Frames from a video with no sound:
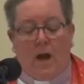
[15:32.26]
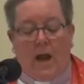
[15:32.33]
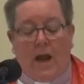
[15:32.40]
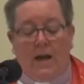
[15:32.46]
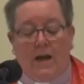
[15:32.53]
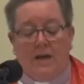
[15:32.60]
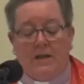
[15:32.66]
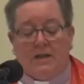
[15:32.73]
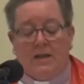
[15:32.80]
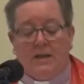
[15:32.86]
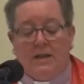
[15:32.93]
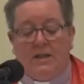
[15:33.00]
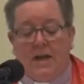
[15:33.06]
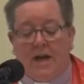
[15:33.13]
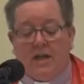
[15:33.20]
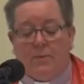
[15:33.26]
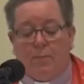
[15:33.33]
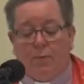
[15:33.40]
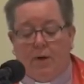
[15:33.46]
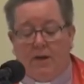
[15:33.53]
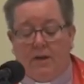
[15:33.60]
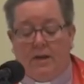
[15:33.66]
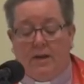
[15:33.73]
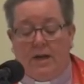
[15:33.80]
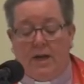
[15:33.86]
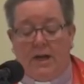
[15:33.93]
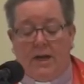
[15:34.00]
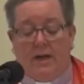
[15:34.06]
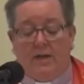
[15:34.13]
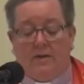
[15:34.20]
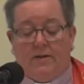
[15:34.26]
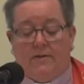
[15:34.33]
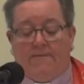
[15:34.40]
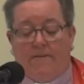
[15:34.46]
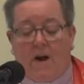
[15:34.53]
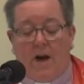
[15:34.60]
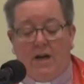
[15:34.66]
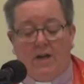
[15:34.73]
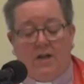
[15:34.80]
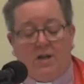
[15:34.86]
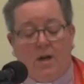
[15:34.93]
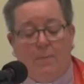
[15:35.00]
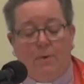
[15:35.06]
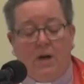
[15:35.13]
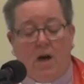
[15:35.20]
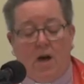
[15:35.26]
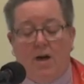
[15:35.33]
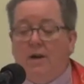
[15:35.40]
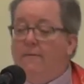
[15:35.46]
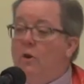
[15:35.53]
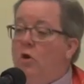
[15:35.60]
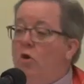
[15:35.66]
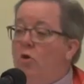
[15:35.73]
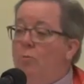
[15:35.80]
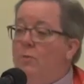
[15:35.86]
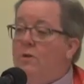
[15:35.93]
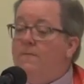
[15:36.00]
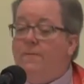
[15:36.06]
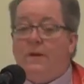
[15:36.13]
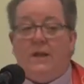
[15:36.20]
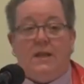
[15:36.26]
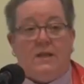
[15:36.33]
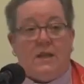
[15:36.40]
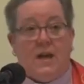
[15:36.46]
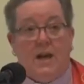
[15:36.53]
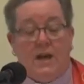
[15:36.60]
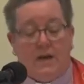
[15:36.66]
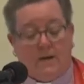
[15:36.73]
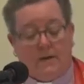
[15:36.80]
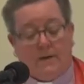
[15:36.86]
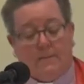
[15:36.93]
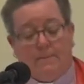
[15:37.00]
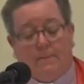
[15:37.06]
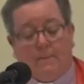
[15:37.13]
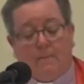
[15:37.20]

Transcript: and it is in desperate need to find some kind of homes for these kids.